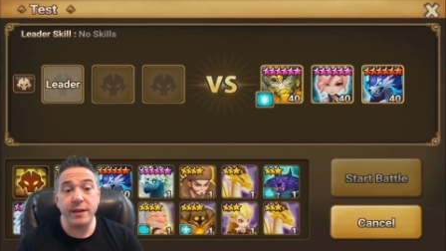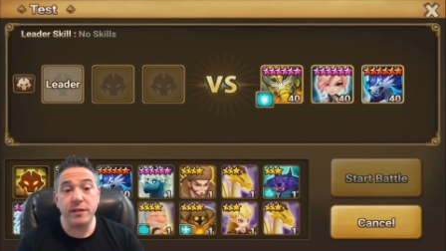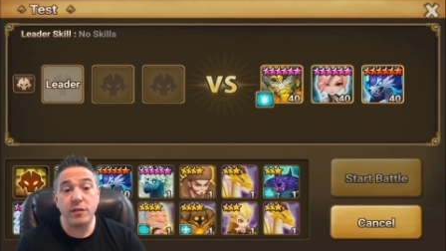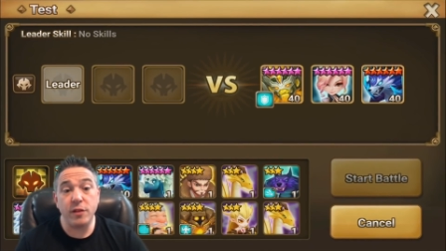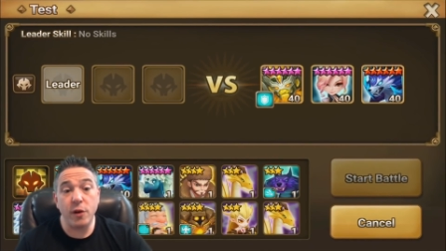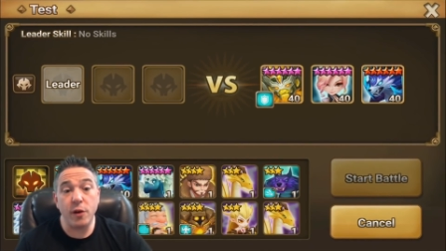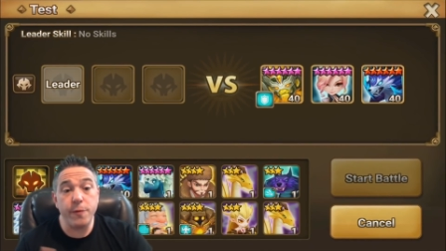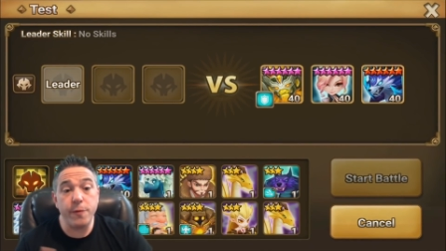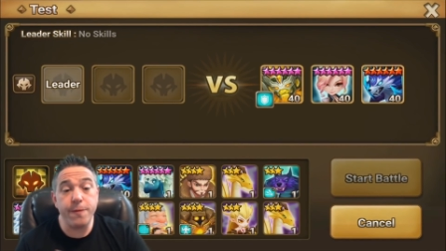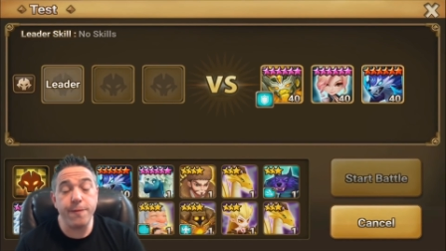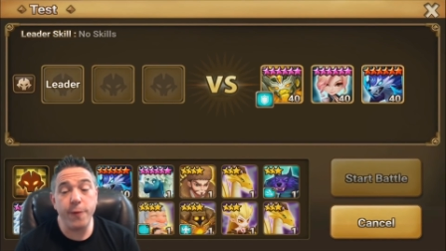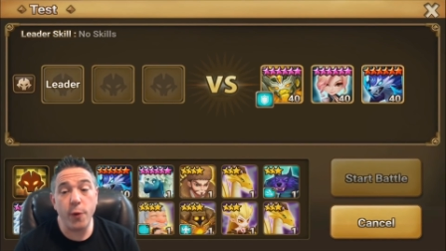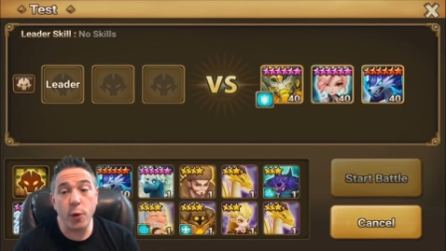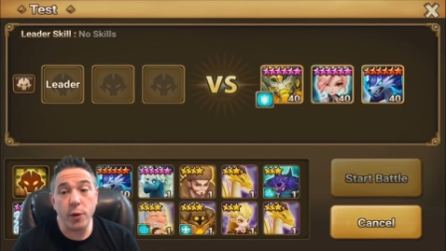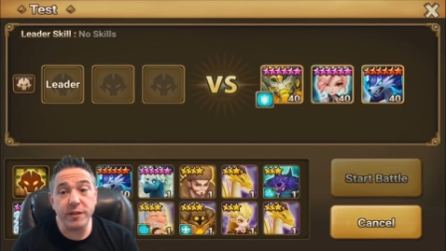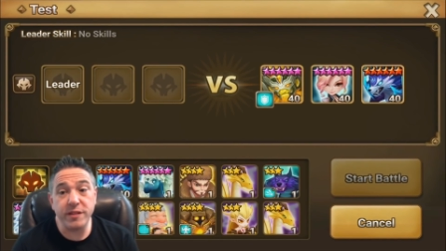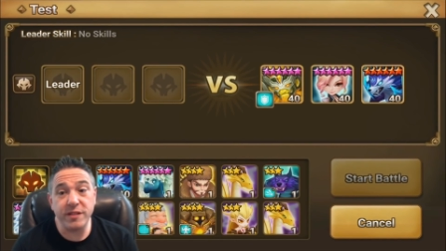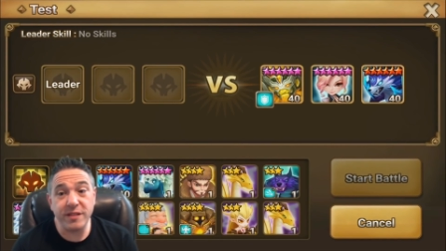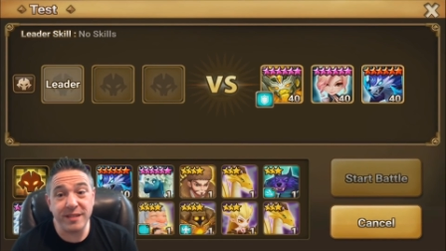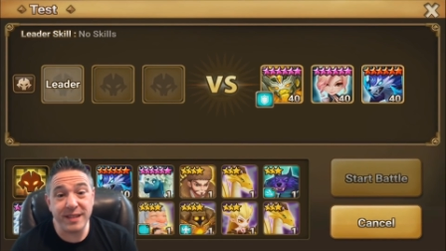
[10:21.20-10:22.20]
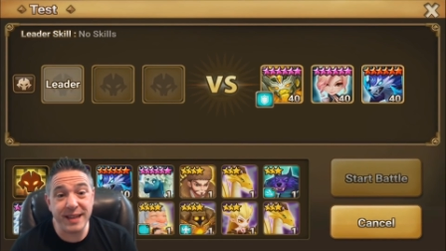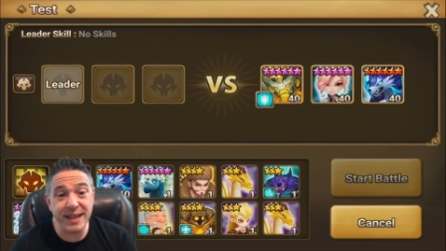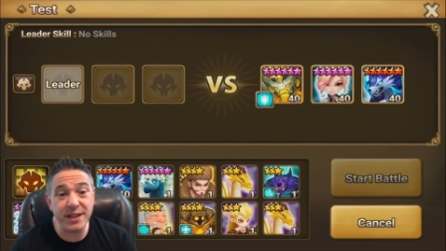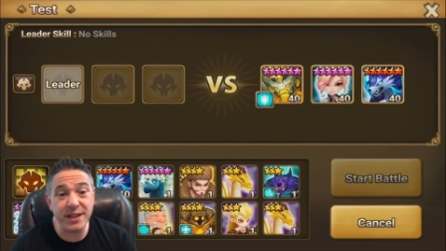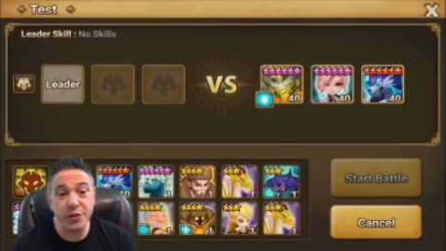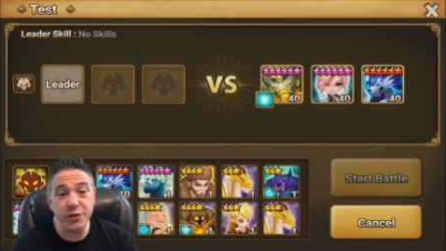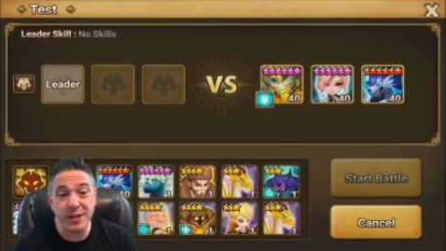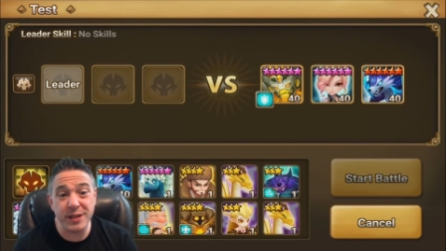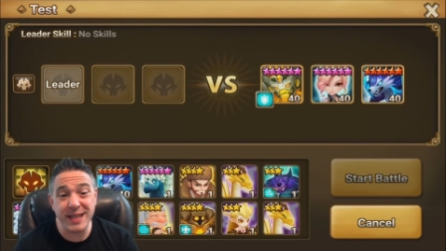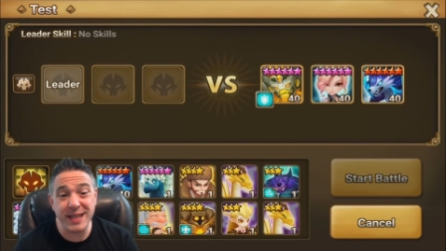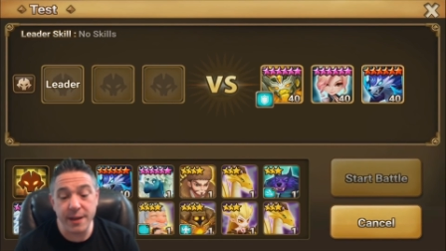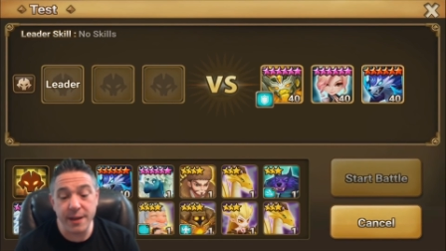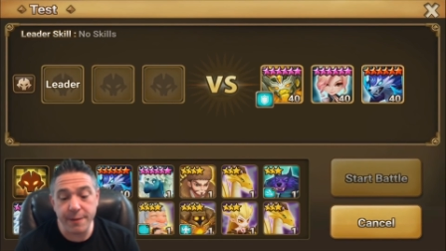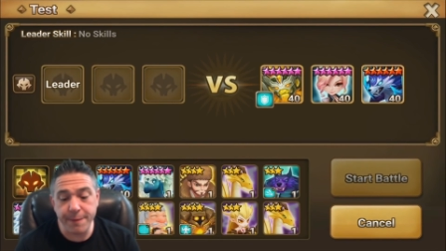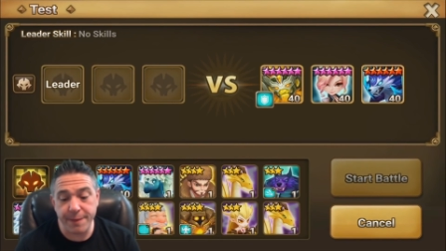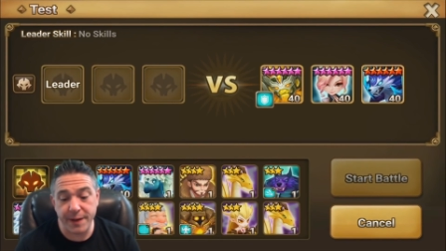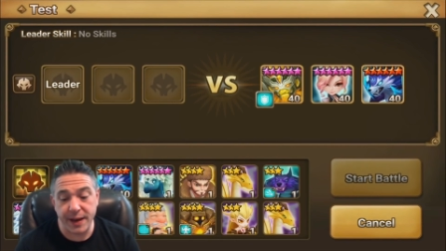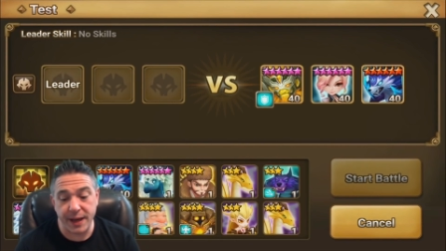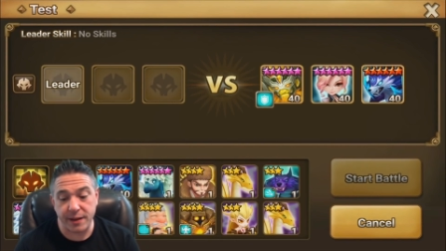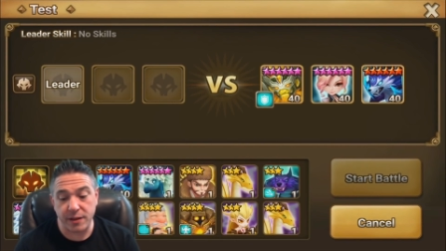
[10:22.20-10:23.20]
so for siege
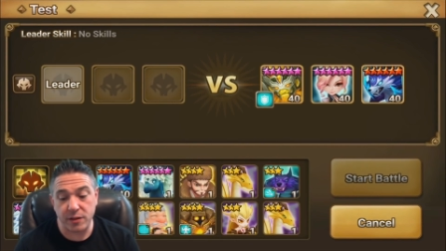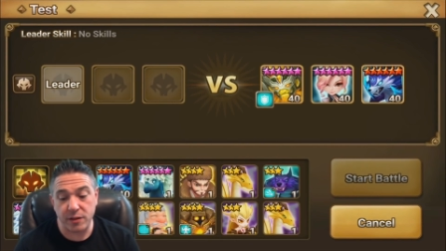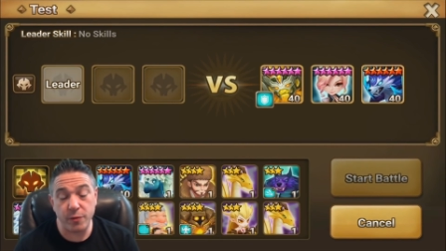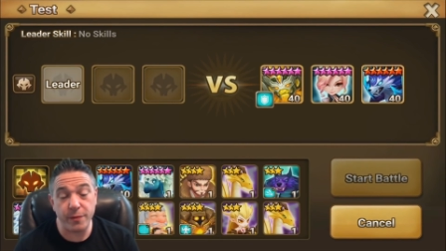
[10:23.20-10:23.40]
defense,